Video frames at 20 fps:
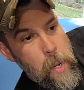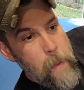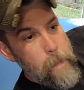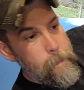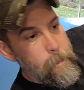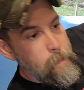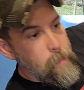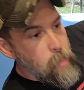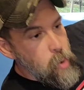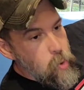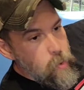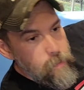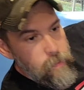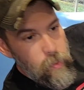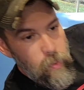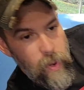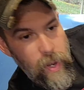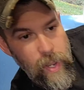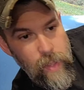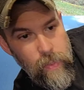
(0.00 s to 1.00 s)
move
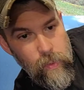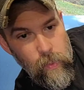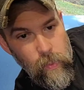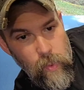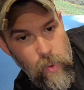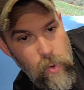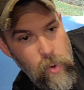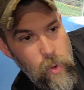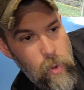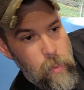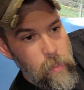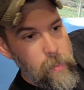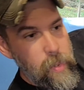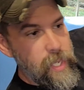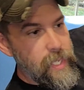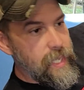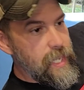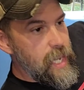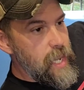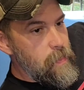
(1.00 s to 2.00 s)
around the room,
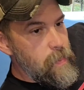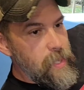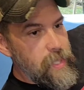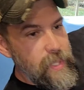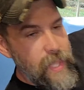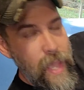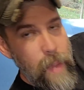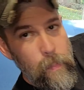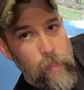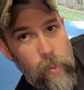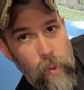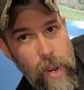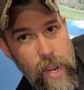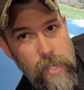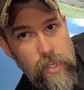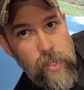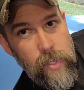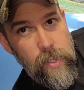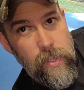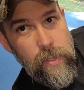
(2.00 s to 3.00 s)
keeping that
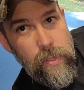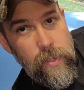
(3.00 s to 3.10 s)
pressure.